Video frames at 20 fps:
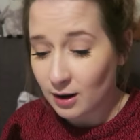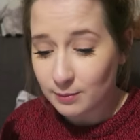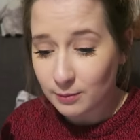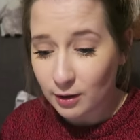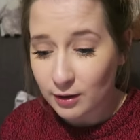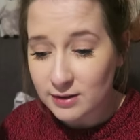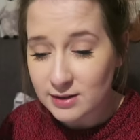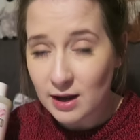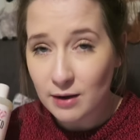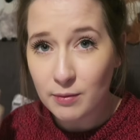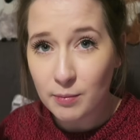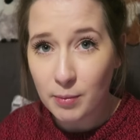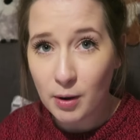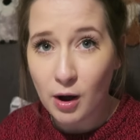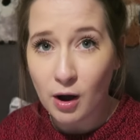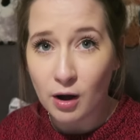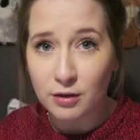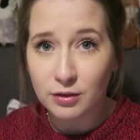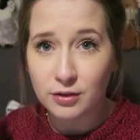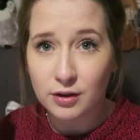I'm going to have a
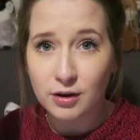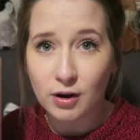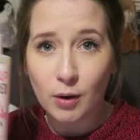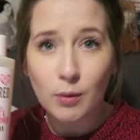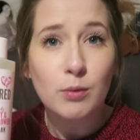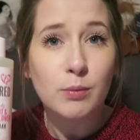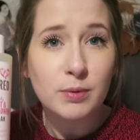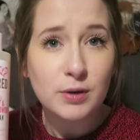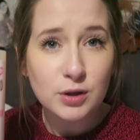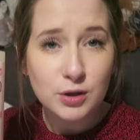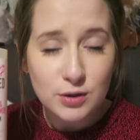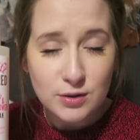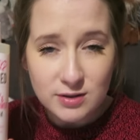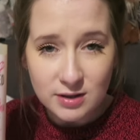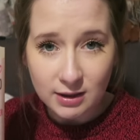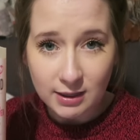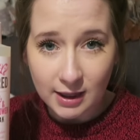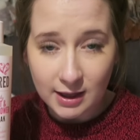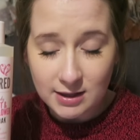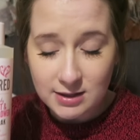bath and I will be
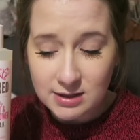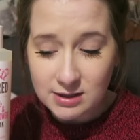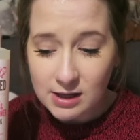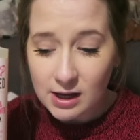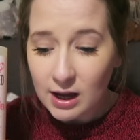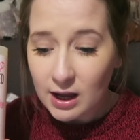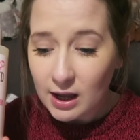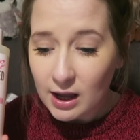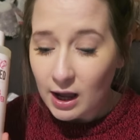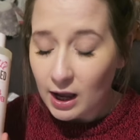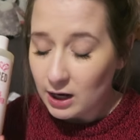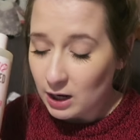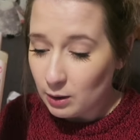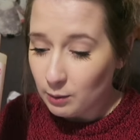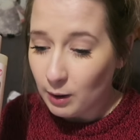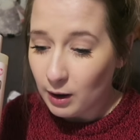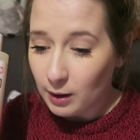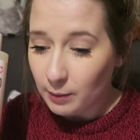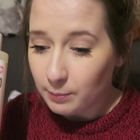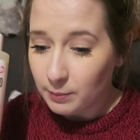using this and I
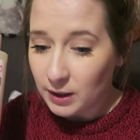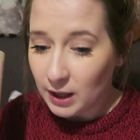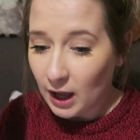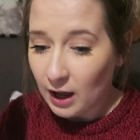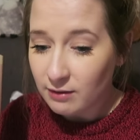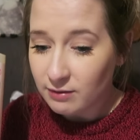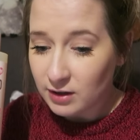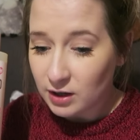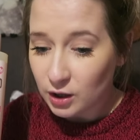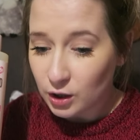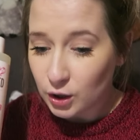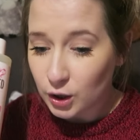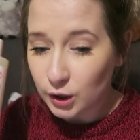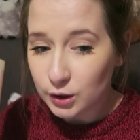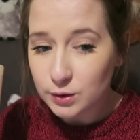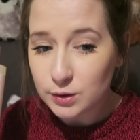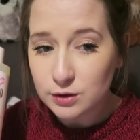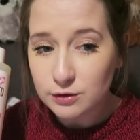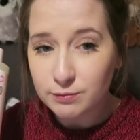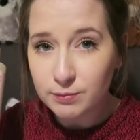will be having
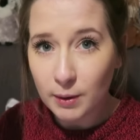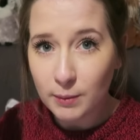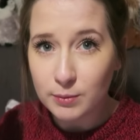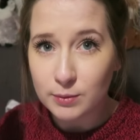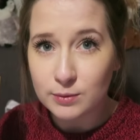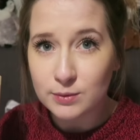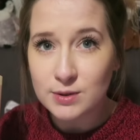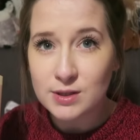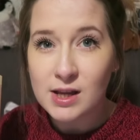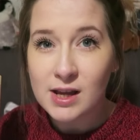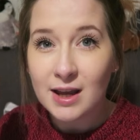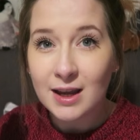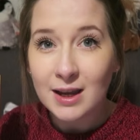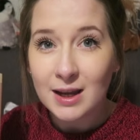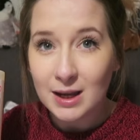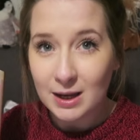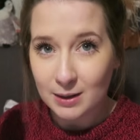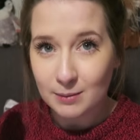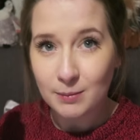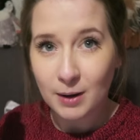loads of bubbles
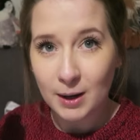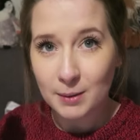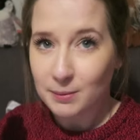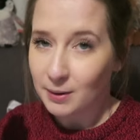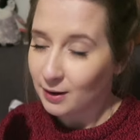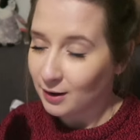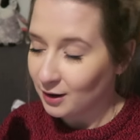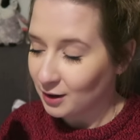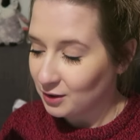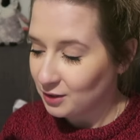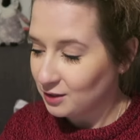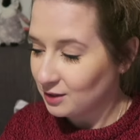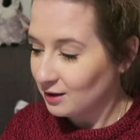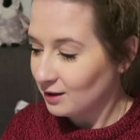in my bath